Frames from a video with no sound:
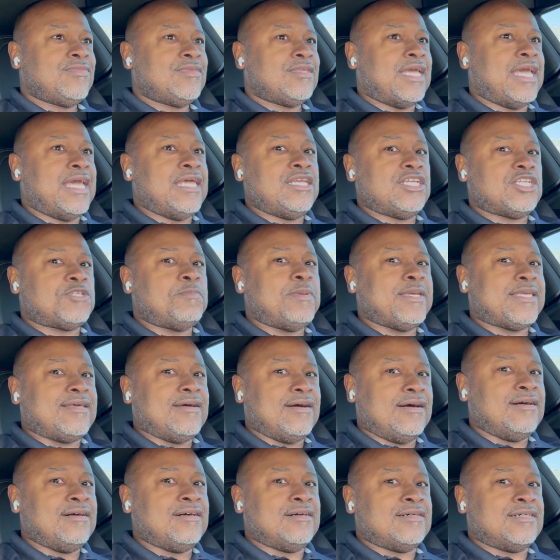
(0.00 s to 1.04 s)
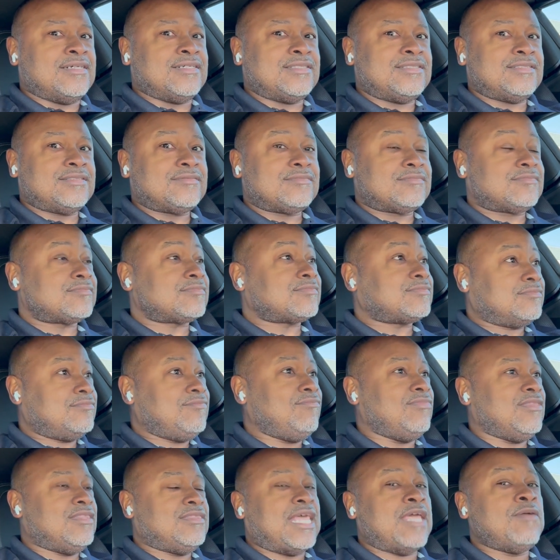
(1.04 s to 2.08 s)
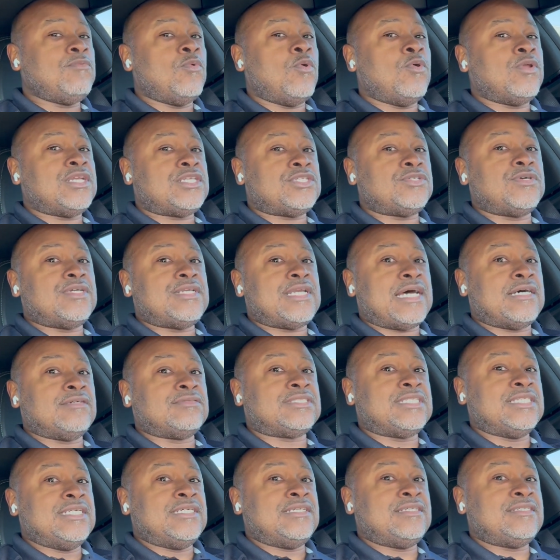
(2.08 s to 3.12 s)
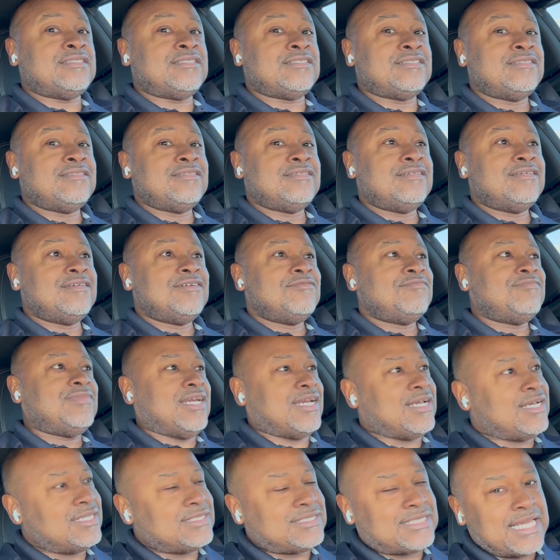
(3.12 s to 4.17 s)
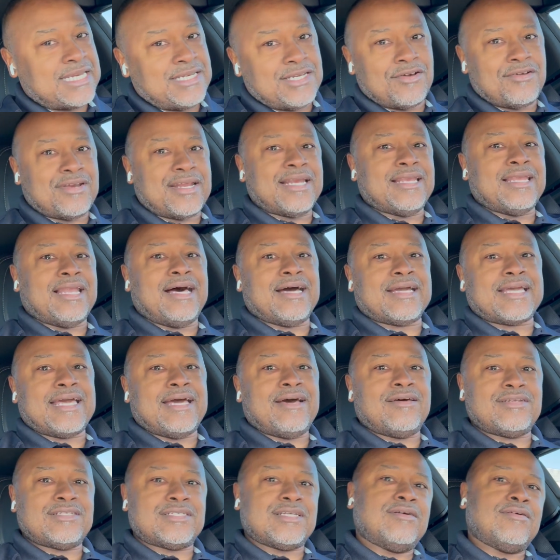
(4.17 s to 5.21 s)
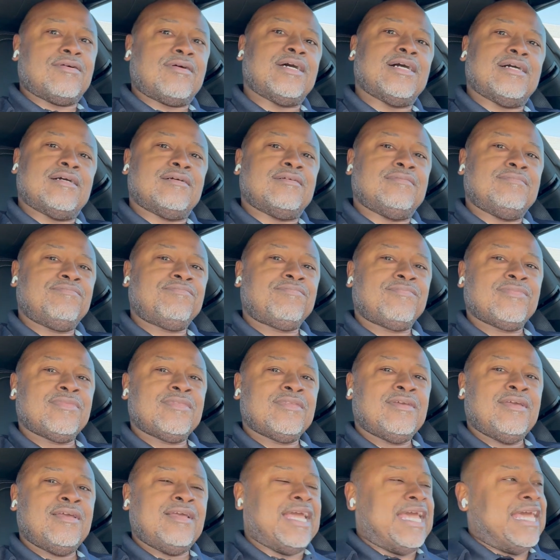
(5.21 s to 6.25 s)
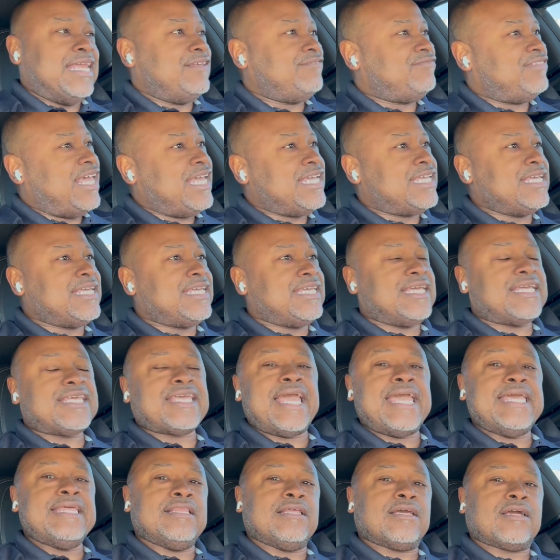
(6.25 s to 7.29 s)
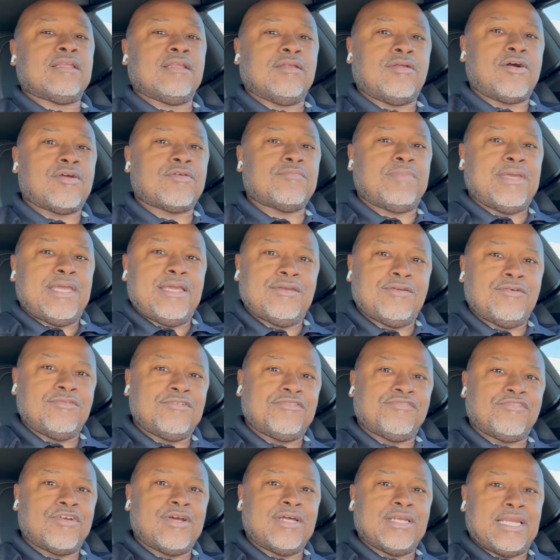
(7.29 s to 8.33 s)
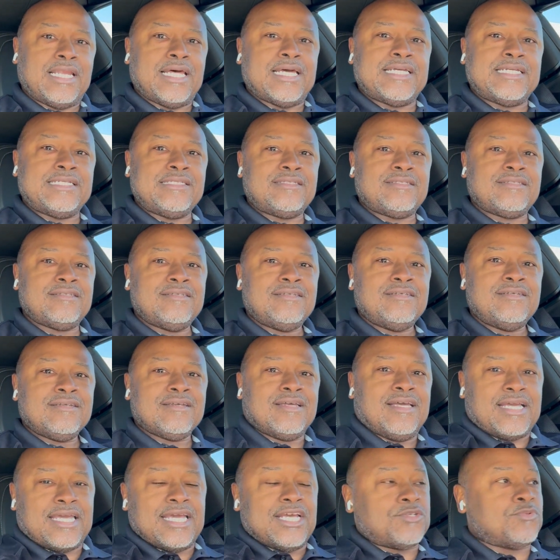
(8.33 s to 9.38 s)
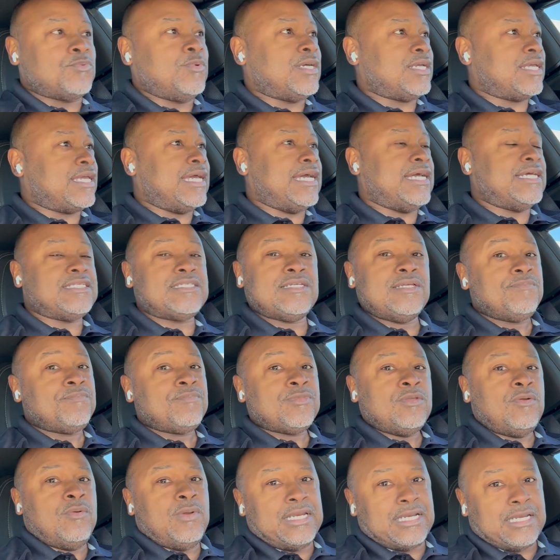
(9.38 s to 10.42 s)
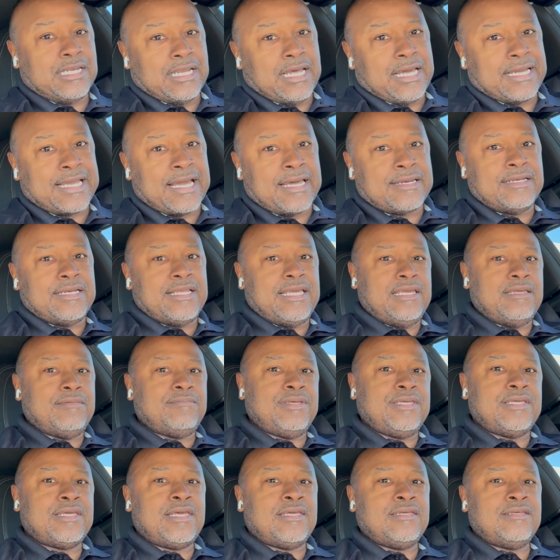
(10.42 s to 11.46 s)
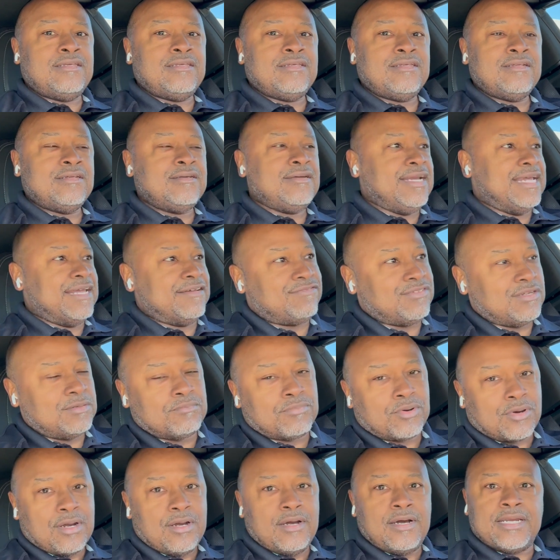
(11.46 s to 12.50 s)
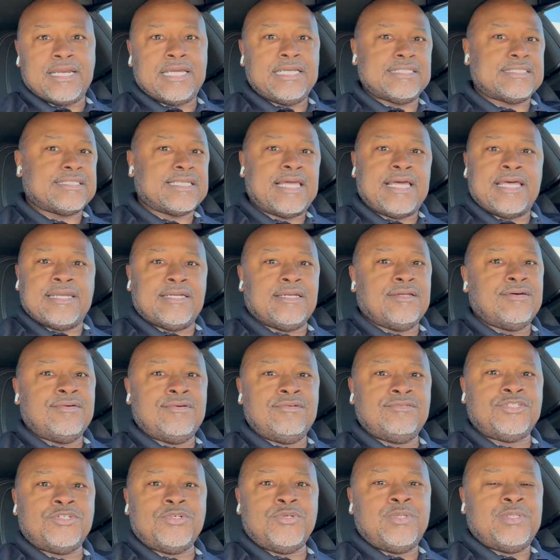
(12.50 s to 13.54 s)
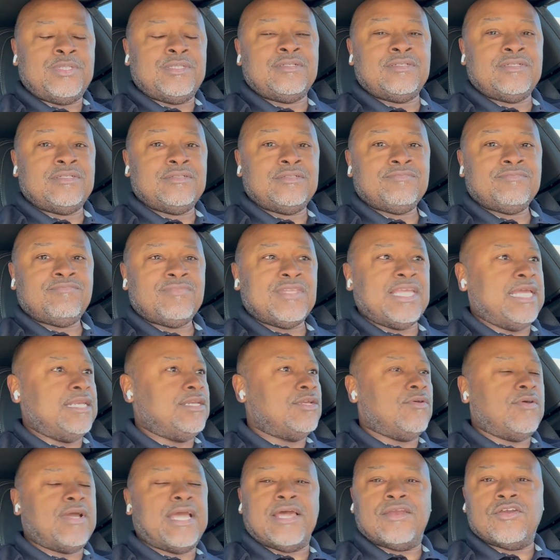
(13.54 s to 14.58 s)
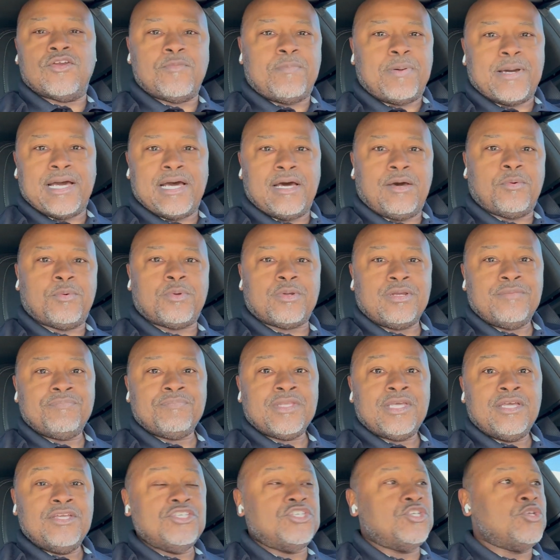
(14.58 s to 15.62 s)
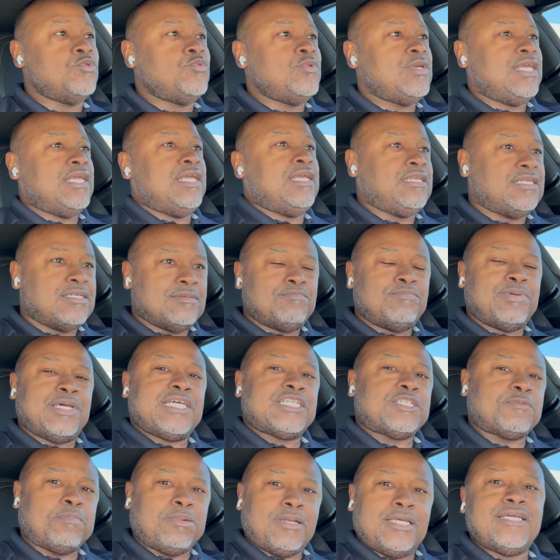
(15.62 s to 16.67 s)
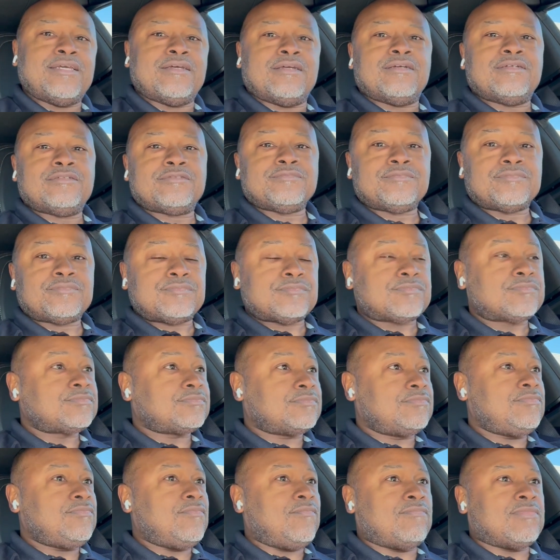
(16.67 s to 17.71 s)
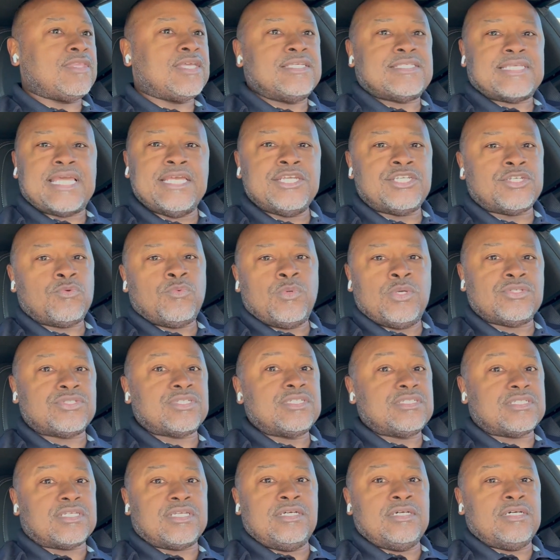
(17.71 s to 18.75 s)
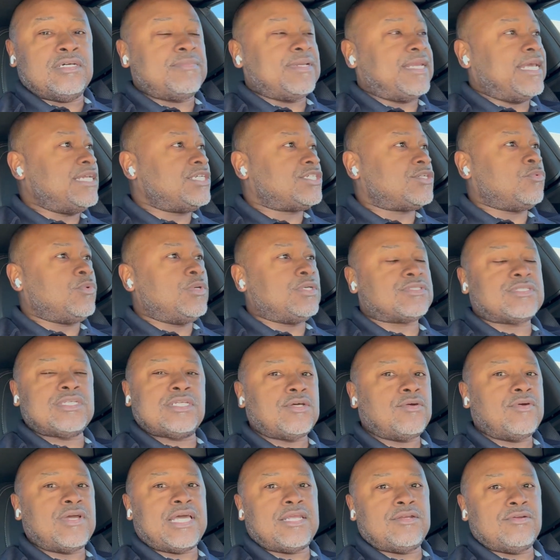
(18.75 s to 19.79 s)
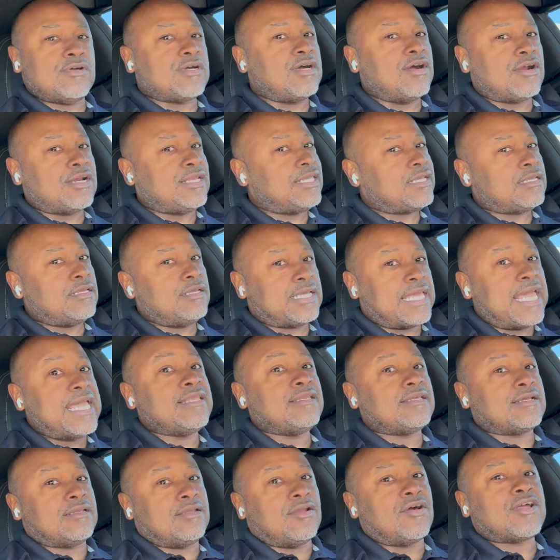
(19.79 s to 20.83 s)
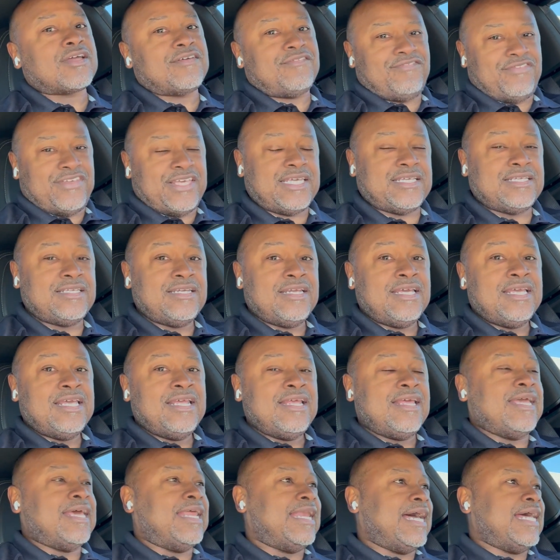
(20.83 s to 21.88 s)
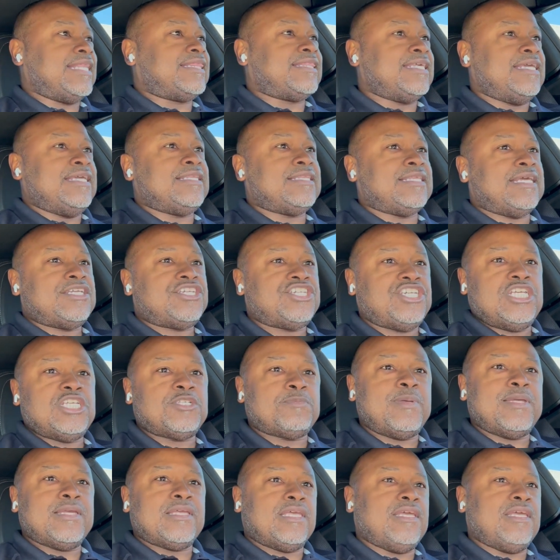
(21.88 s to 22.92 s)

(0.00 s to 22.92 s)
And it's because they wanted to announce this because they know that lockout is going to come. And if they can get Caitlin Clark being on the front lines, because guess what, guys? When the lockout in the NBA, if LeBron ain't signing on to it, it don't have no power. You need the best player because A'ja Wilson is good, but A'ja Wilson don't have no Caitlin Clark effect. And I think that she's been